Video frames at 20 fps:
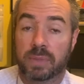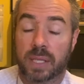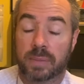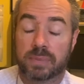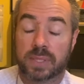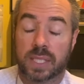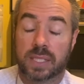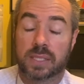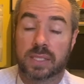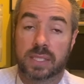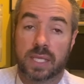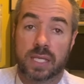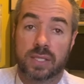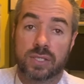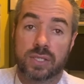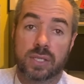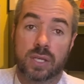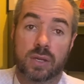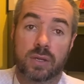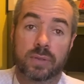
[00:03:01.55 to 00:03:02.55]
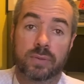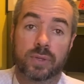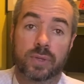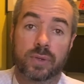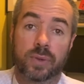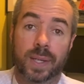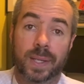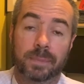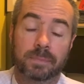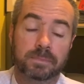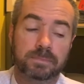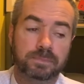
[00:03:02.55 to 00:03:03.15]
updates as you go throughout.